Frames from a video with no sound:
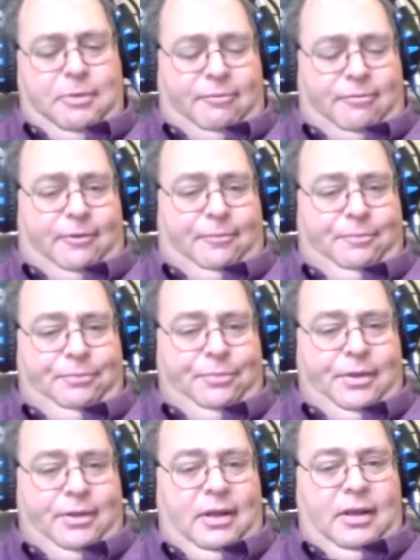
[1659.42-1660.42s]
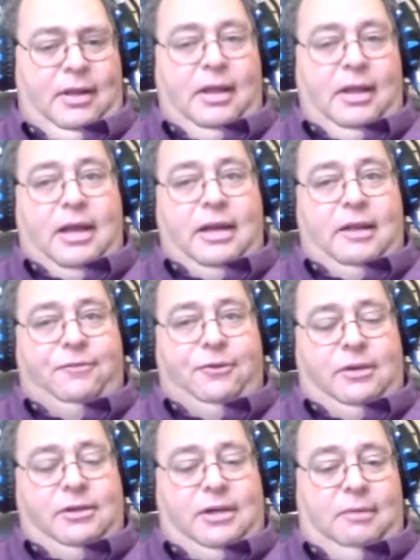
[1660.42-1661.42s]
Now, if you don't reach an agreement
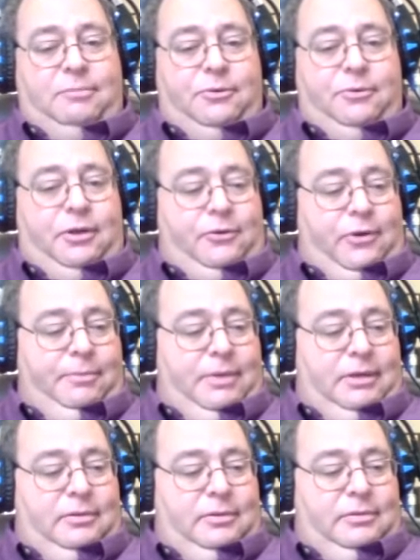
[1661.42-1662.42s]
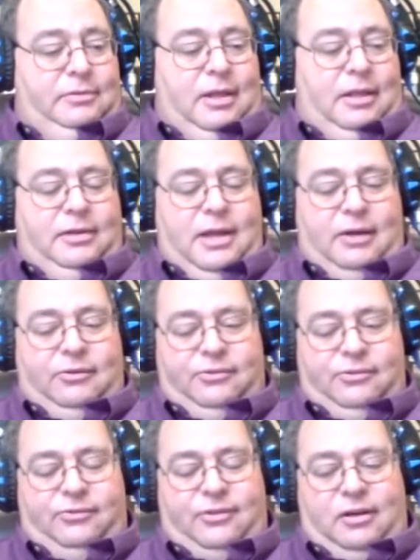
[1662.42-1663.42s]
in that room with the attorney,
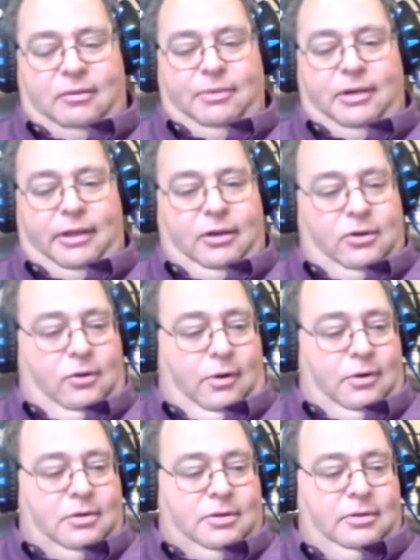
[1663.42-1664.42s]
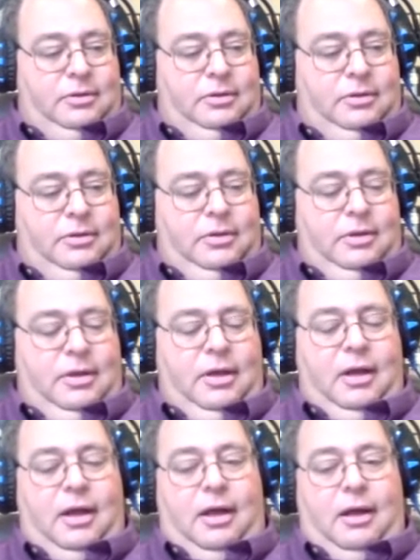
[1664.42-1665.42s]
you go back into the
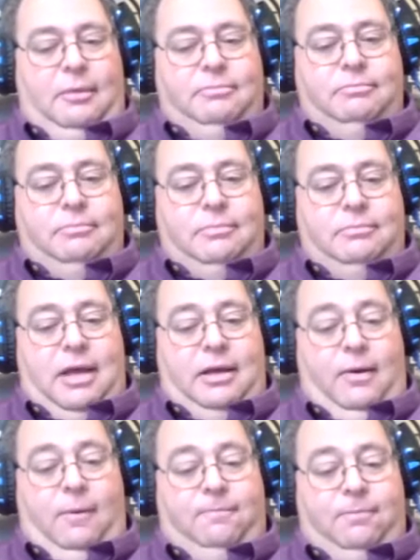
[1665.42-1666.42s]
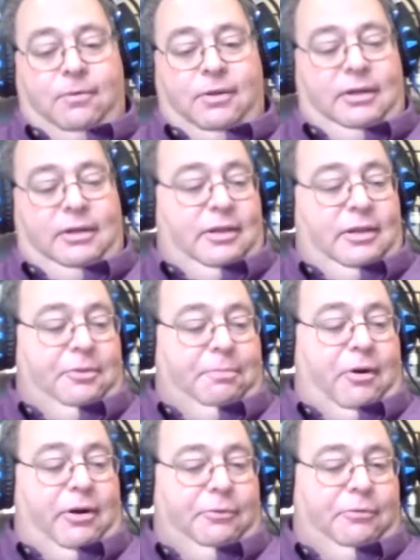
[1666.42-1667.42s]
courtroom, you
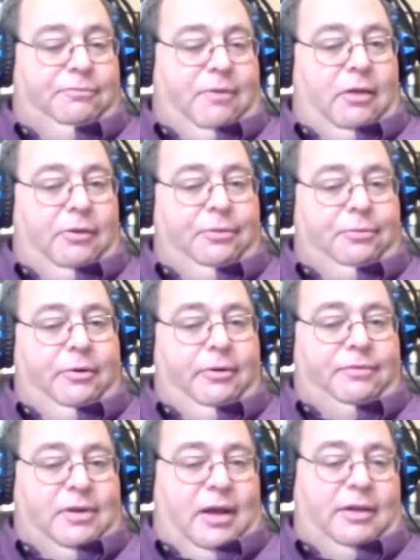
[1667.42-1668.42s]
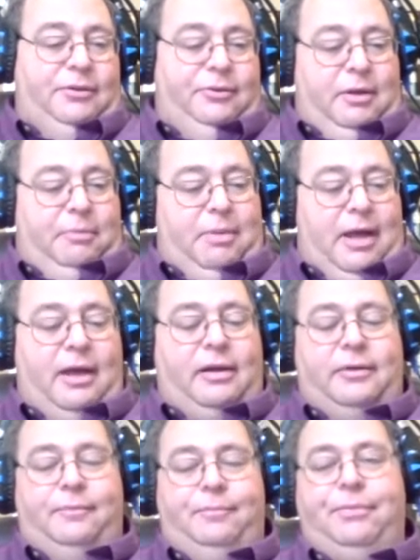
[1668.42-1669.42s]
uh, tell the judge that we did not reach an
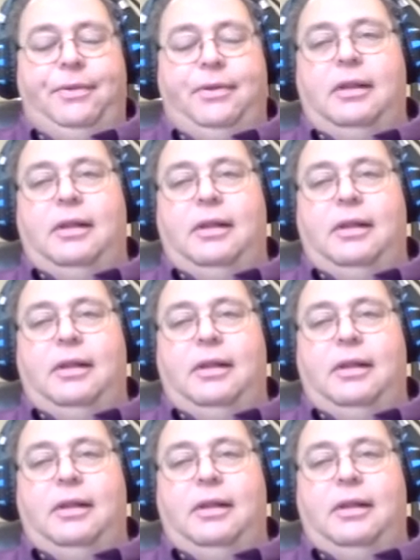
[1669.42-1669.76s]
agreement,